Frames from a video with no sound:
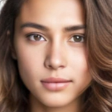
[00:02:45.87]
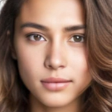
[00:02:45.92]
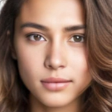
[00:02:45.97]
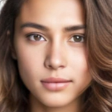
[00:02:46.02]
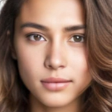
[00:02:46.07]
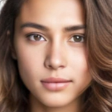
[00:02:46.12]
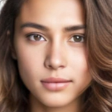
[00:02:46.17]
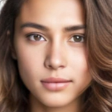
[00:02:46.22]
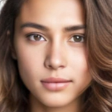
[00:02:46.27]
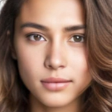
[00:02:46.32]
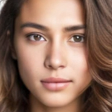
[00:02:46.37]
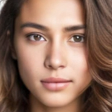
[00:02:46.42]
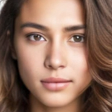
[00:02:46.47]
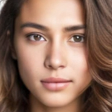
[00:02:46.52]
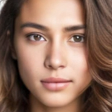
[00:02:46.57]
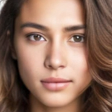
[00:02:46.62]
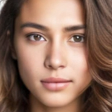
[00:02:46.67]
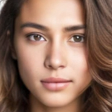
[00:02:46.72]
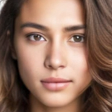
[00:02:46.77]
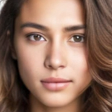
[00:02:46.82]

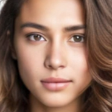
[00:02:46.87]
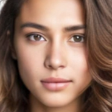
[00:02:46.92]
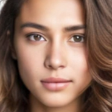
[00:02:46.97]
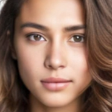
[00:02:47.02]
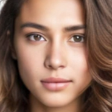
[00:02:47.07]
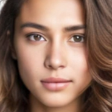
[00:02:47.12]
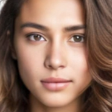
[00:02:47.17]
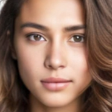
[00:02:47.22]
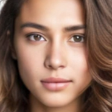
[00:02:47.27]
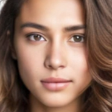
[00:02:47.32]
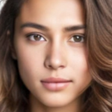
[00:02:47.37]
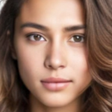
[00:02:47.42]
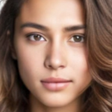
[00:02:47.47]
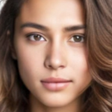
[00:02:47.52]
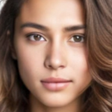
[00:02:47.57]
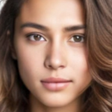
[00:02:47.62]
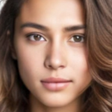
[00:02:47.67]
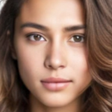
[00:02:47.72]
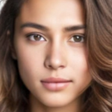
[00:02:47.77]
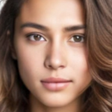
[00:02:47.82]

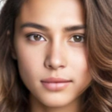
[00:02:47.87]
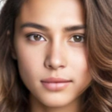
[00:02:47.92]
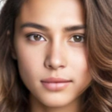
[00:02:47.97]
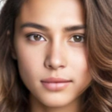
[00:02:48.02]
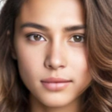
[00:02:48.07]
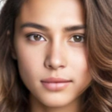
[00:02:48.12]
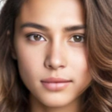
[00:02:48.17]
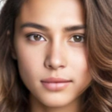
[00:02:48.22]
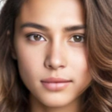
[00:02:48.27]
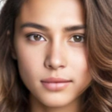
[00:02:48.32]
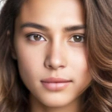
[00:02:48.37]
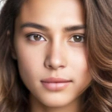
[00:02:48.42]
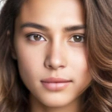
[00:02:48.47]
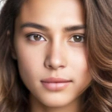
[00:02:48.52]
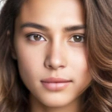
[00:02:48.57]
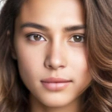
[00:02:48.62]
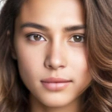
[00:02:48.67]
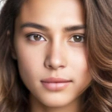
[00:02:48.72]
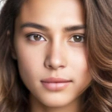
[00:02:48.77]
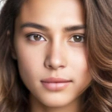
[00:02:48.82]

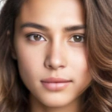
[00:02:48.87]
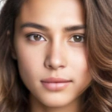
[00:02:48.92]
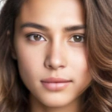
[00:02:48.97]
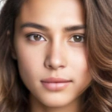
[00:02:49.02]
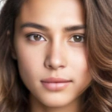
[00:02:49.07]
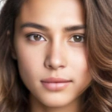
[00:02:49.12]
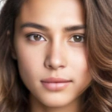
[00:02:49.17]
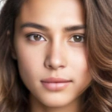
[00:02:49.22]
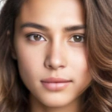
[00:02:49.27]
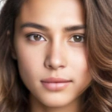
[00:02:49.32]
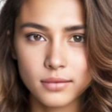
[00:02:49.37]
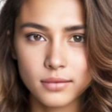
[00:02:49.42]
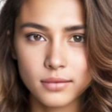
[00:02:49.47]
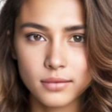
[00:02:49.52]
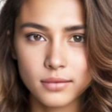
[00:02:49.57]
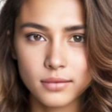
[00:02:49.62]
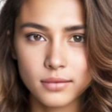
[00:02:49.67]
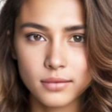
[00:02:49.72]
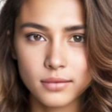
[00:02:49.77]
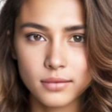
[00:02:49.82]

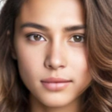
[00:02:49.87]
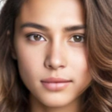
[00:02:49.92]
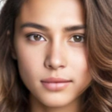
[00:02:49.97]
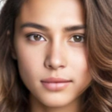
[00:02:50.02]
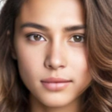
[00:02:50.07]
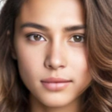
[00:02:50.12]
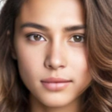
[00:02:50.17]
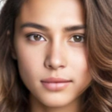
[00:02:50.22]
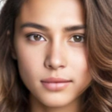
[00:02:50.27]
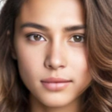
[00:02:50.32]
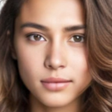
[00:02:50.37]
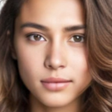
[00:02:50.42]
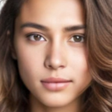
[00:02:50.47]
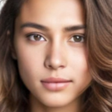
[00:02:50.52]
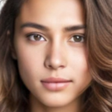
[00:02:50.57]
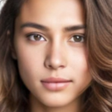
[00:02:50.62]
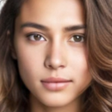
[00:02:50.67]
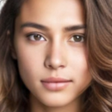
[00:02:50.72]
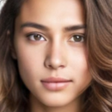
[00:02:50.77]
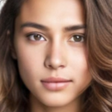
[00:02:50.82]

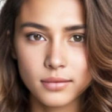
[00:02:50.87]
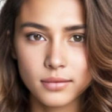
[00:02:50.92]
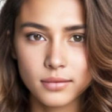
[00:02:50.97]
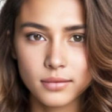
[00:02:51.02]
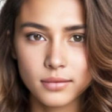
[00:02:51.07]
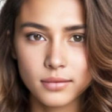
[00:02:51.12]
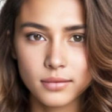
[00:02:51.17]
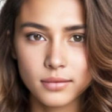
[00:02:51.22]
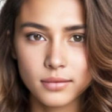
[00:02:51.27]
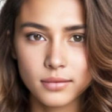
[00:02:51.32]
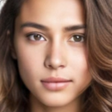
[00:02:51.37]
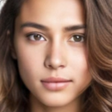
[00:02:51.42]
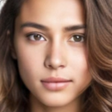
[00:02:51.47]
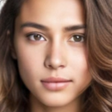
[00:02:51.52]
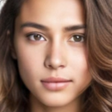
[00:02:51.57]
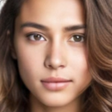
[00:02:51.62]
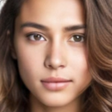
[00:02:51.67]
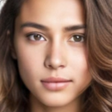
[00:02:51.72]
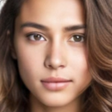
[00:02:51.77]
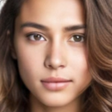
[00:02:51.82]

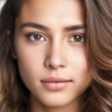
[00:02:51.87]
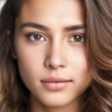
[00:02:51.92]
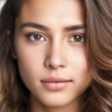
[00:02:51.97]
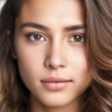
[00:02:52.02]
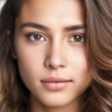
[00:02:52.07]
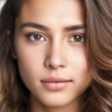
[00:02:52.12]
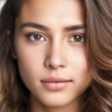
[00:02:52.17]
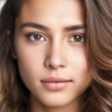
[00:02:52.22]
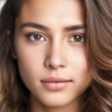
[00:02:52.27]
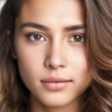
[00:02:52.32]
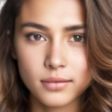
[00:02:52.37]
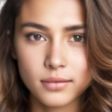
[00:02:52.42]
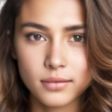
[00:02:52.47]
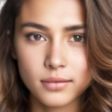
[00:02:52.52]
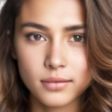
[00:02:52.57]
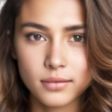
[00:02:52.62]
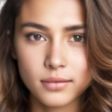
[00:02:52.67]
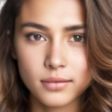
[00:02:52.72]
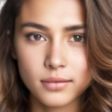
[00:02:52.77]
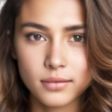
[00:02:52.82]

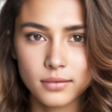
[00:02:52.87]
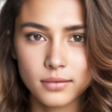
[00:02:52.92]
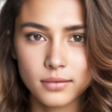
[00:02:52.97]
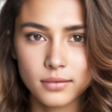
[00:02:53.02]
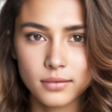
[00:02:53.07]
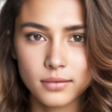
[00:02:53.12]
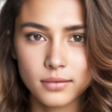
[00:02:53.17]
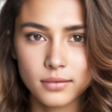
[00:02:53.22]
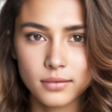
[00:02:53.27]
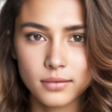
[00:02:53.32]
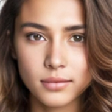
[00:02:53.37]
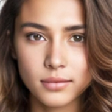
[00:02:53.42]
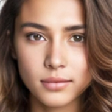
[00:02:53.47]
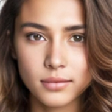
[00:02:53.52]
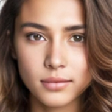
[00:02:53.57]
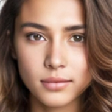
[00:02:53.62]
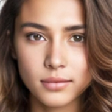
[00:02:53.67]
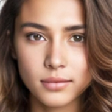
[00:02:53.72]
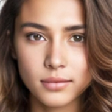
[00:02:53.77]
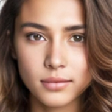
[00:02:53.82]
(no lip movement)